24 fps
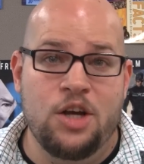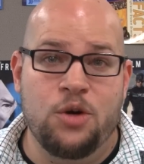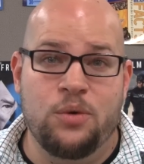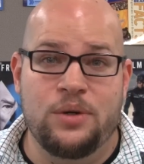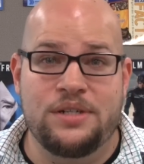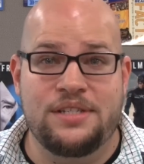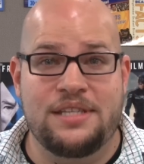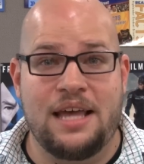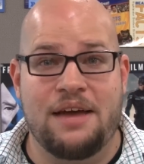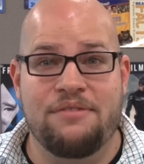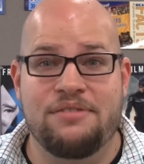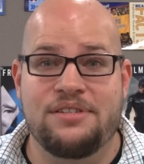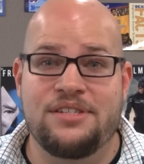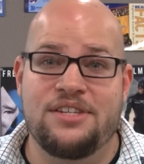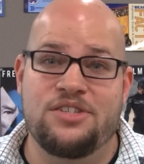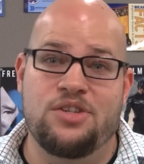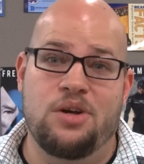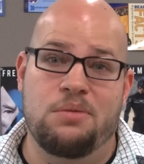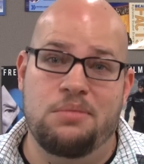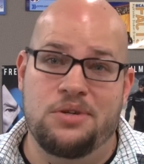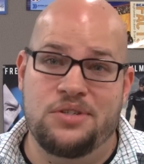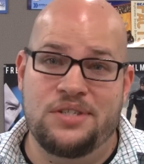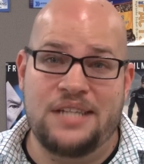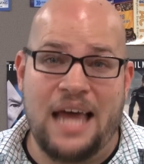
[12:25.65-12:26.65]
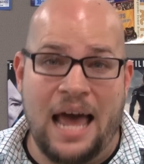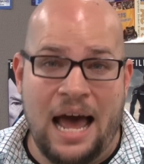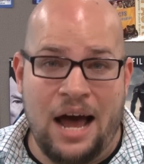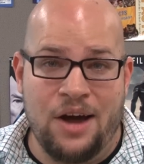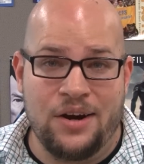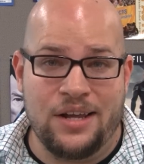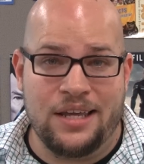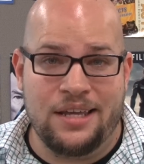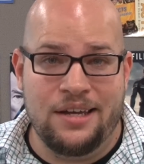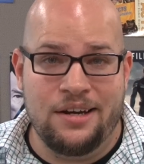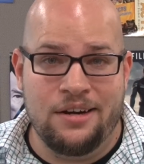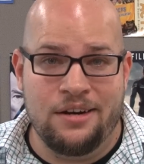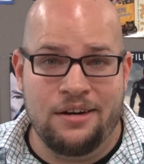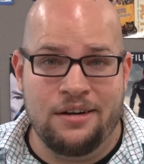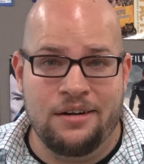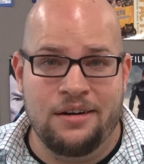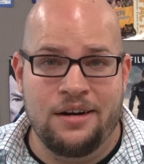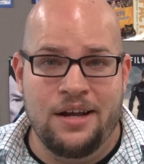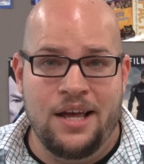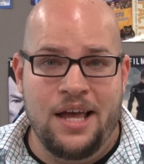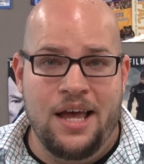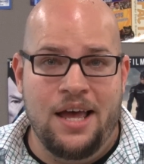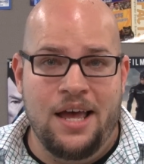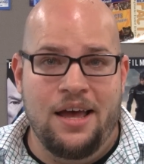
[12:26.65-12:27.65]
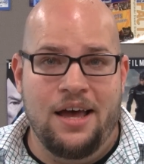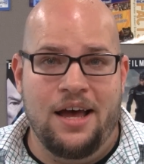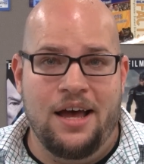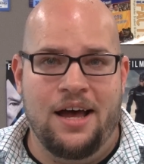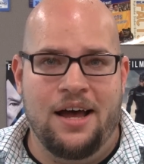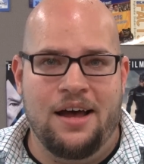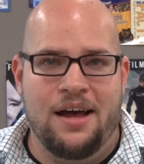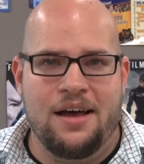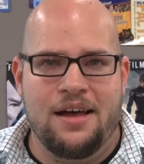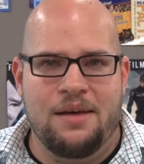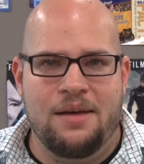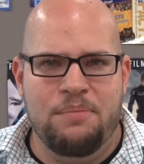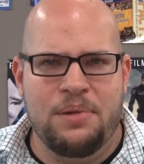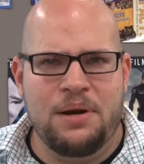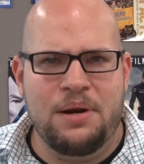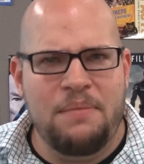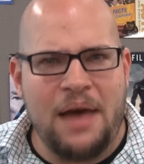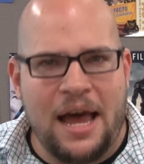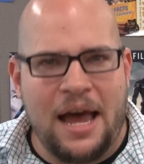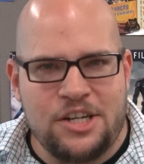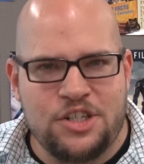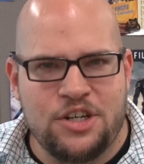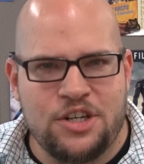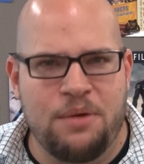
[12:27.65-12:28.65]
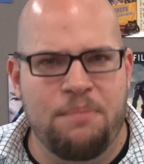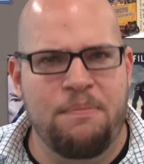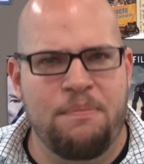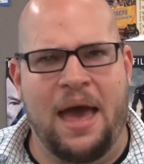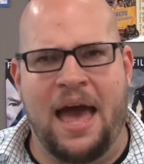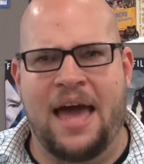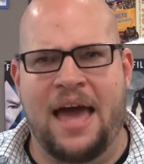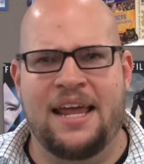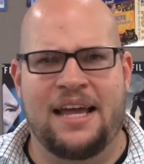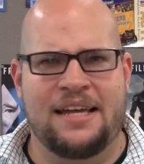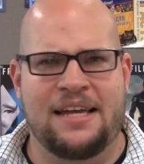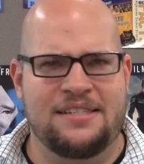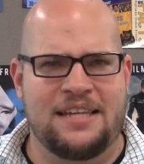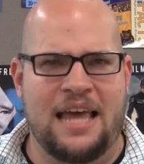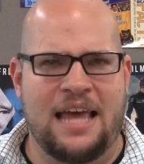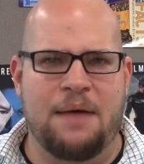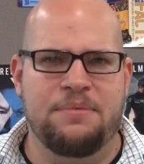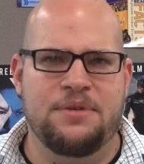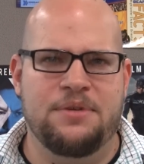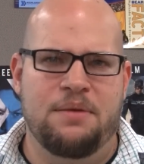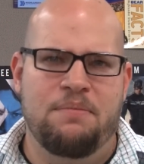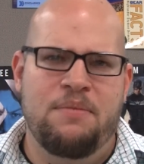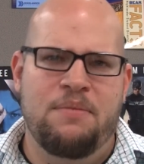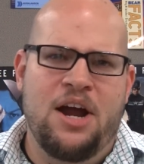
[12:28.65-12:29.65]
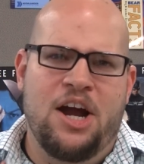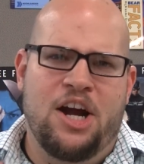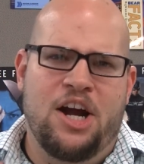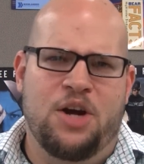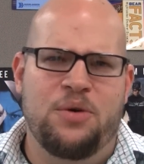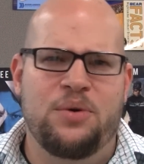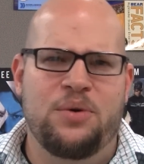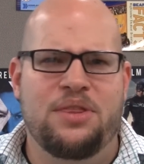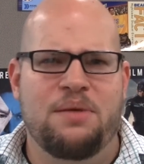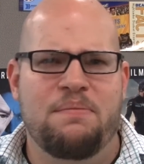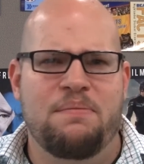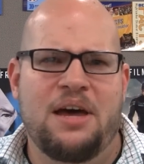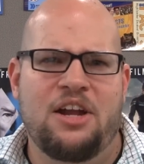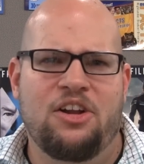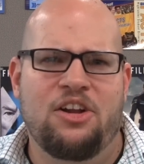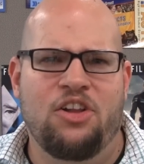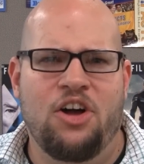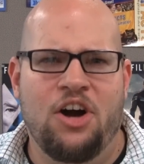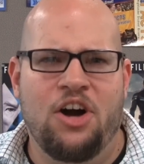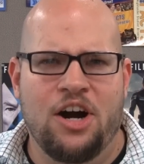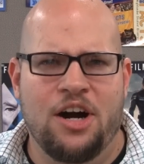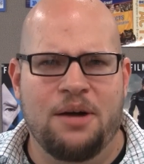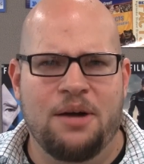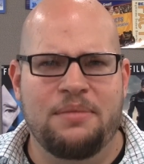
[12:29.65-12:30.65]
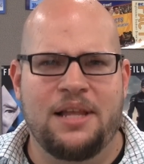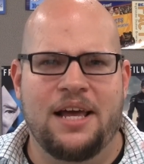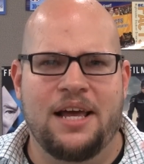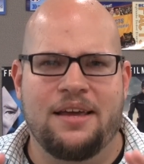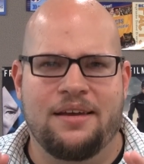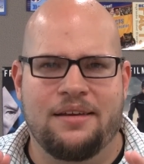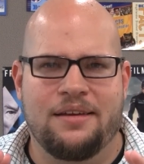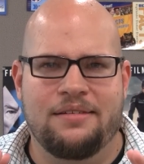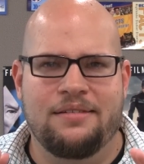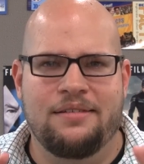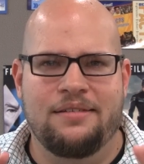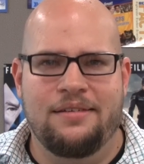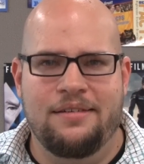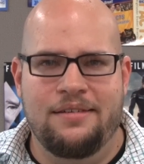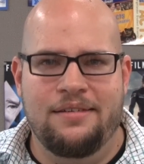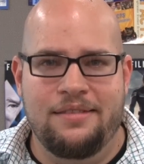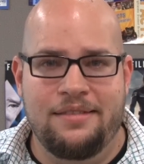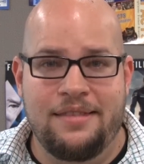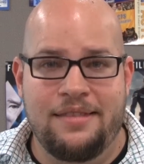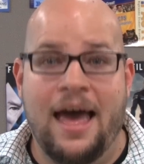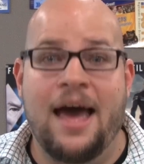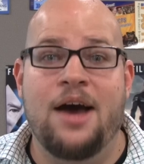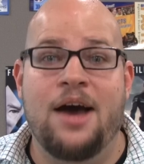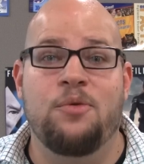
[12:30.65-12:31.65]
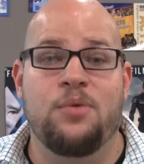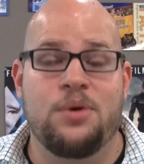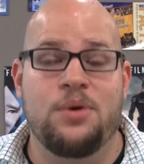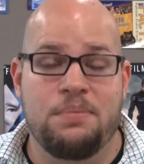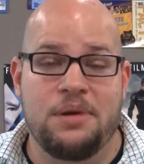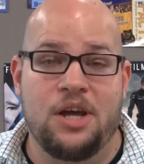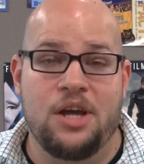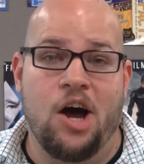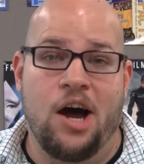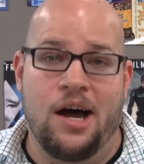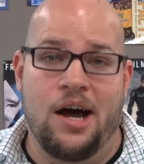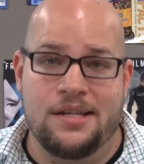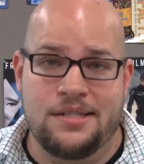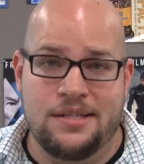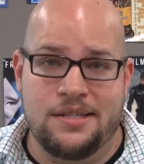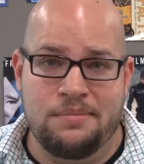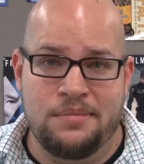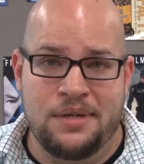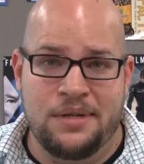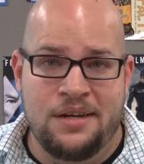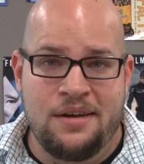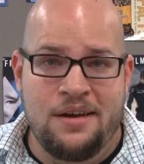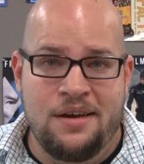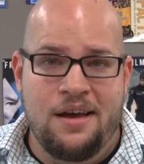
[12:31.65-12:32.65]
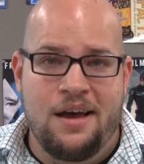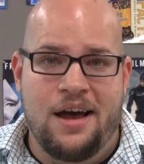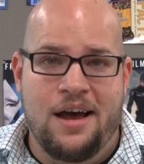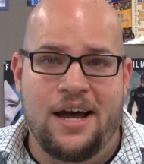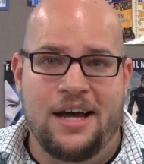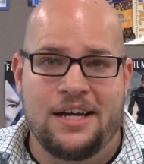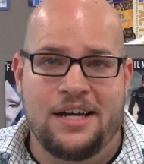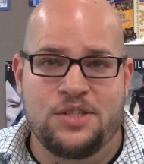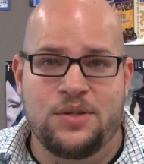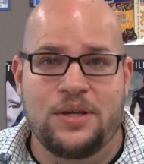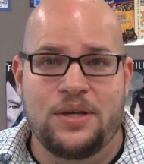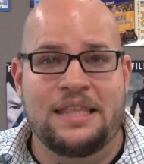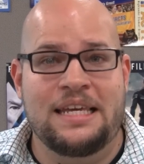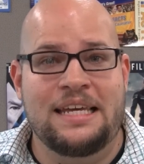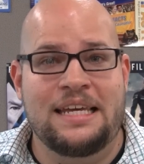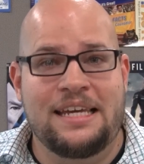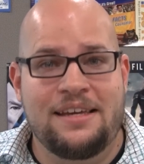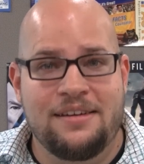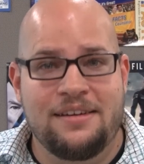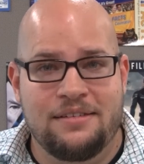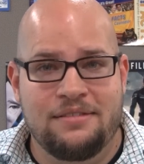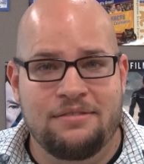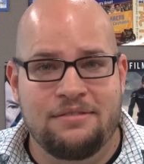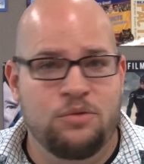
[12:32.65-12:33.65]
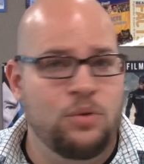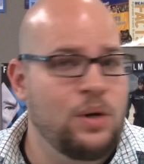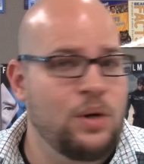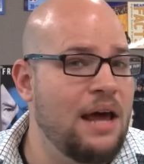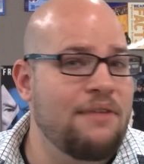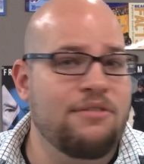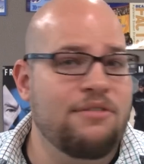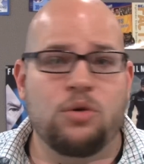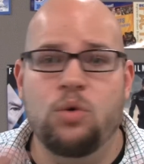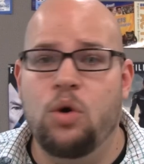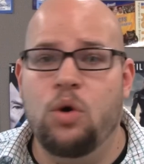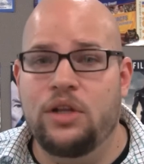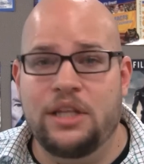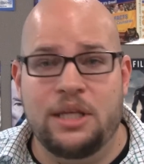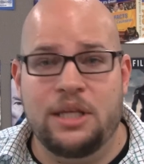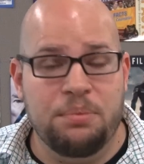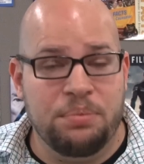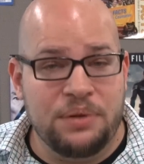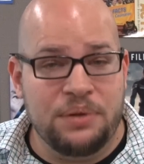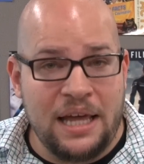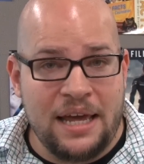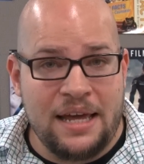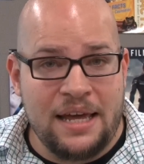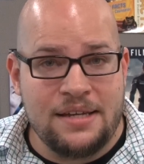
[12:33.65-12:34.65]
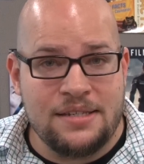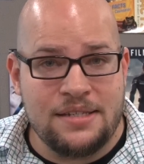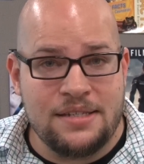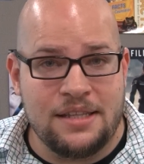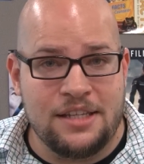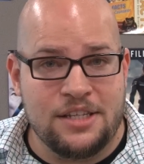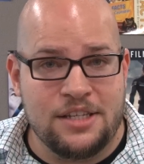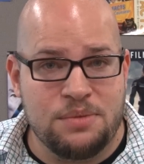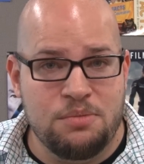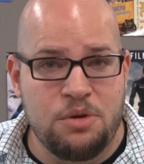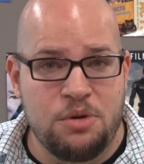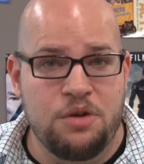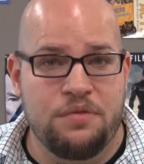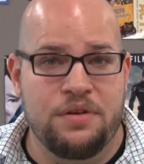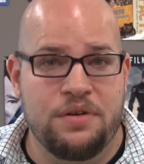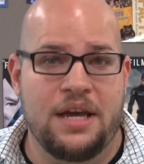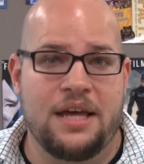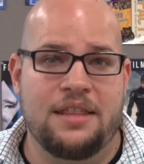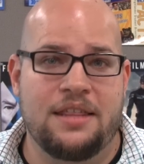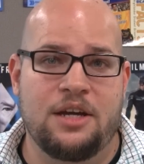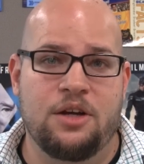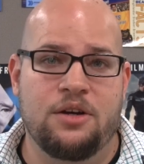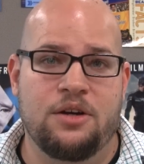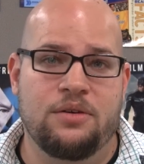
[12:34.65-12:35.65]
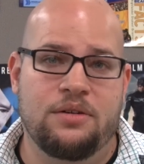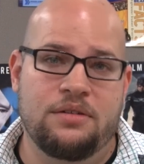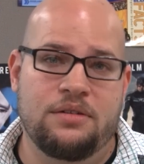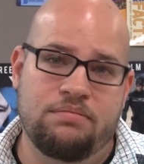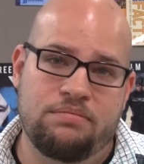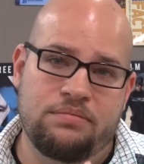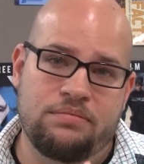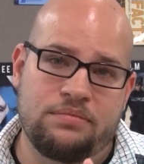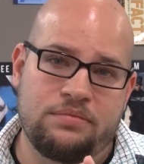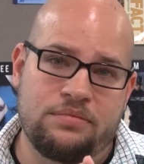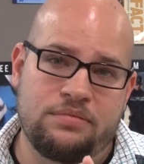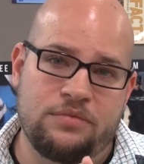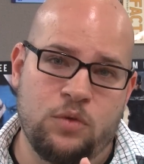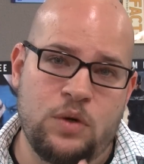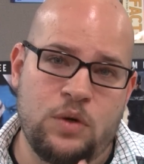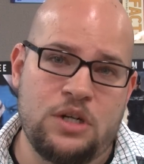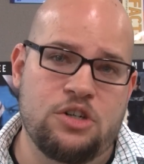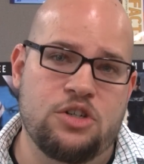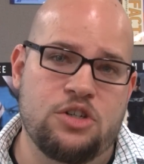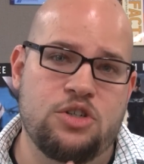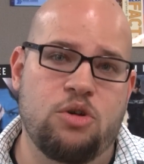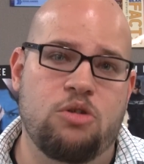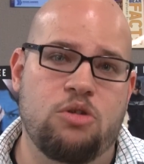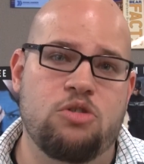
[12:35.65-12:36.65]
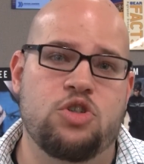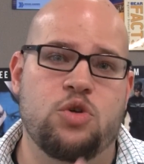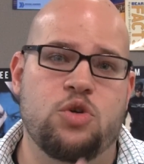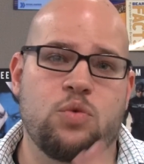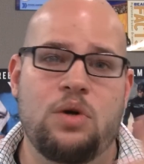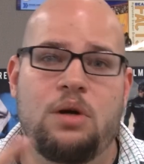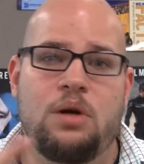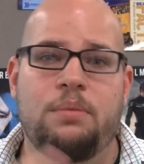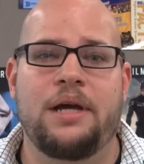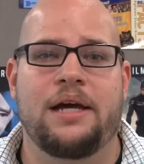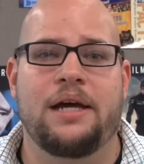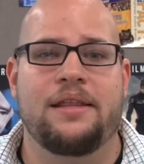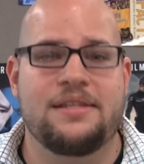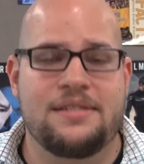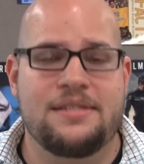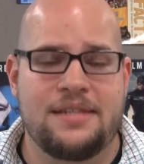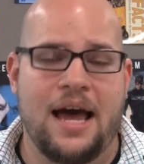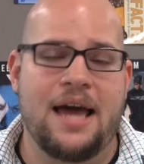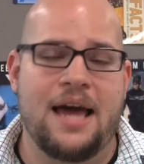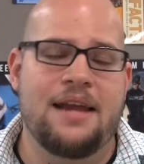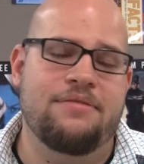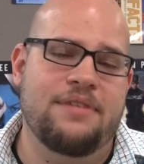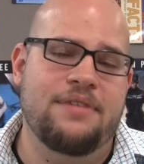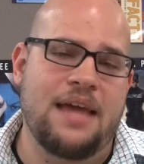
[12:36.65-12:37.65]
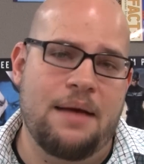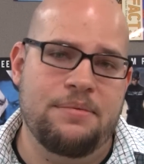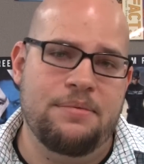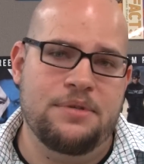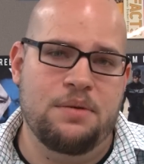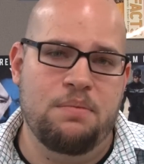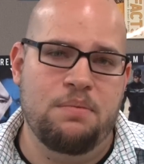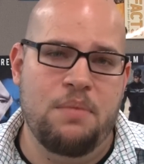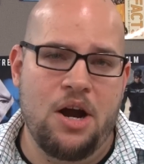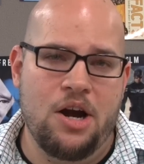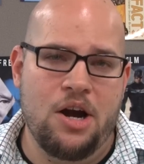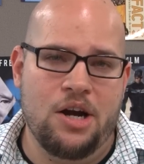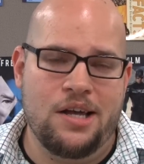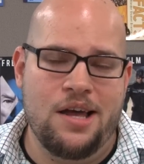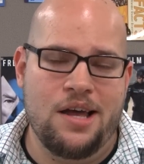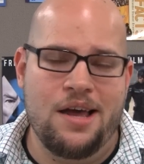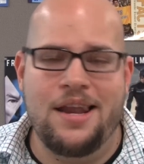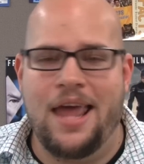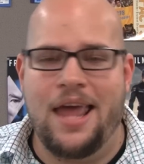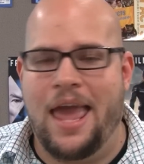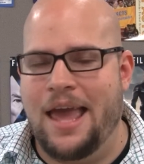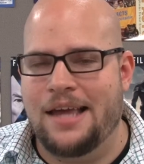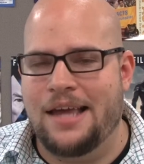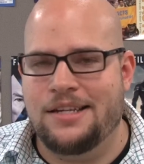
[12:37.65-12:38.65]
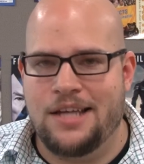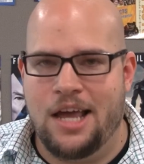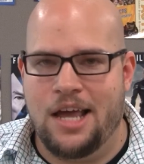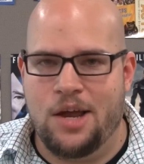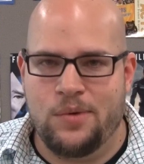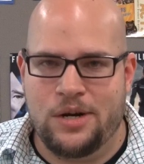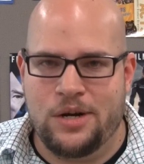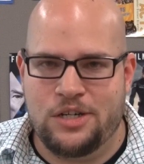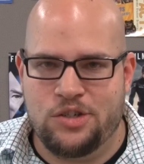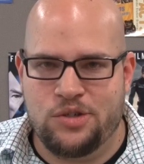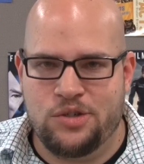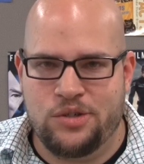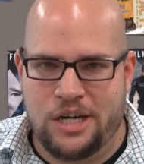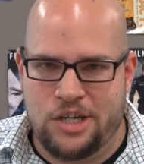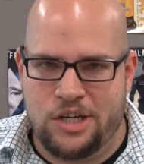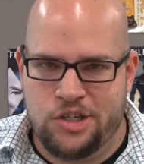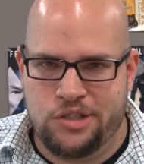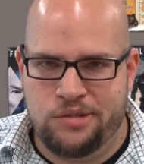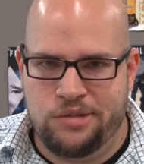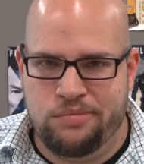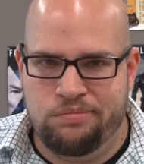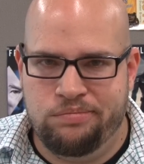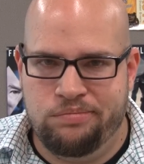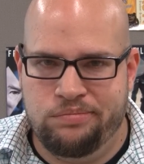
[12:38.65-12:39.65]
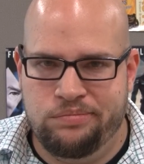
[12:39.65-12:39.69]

Chris Evans is almost out of here. Uh, but imagine a badass Captain America with a metal arm, like that would be awesome. Uh, so I think whatever role he plays in this movie, I think Winter Soldier will be on the side of Captain America and anti-registration.